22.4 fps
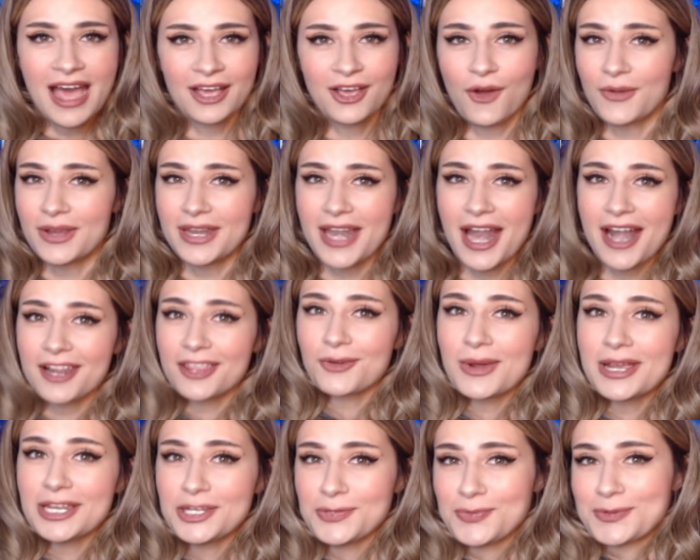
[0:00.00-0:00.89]
going out of
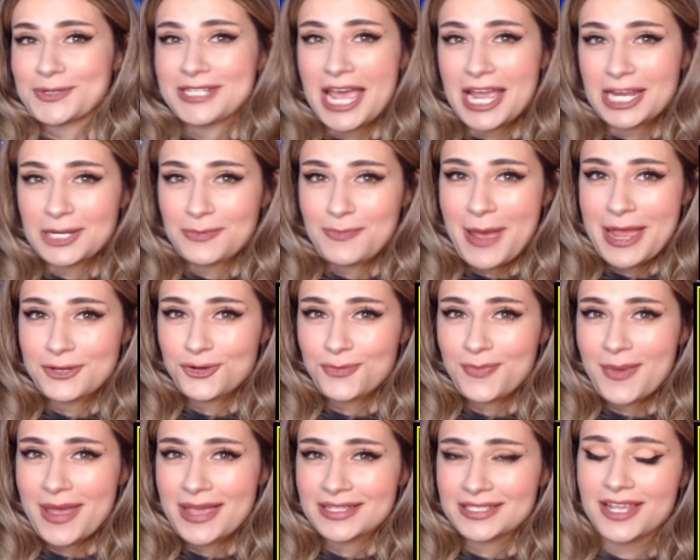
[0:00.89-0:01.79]
their way to protect
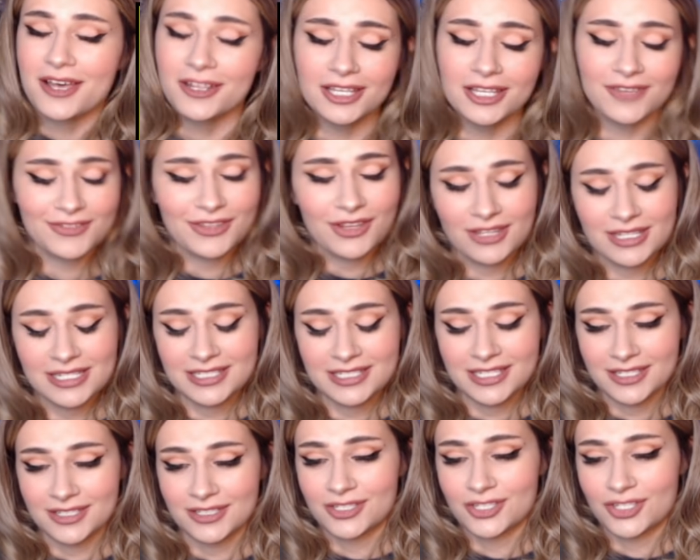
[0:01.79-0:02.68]
Pedro Pascal, even though they
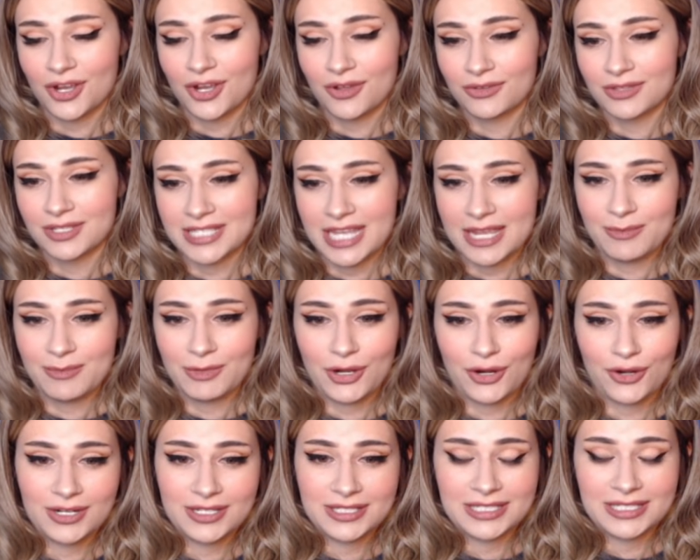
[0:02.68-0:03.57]
didn't show the same
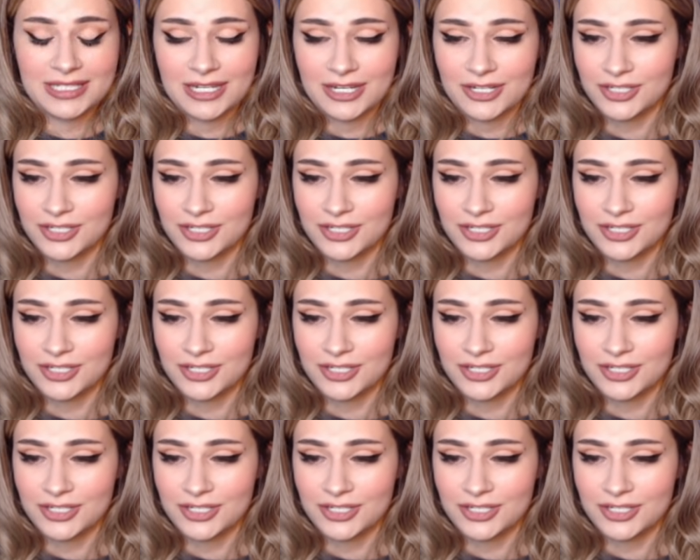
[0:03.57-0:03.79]
courtesy to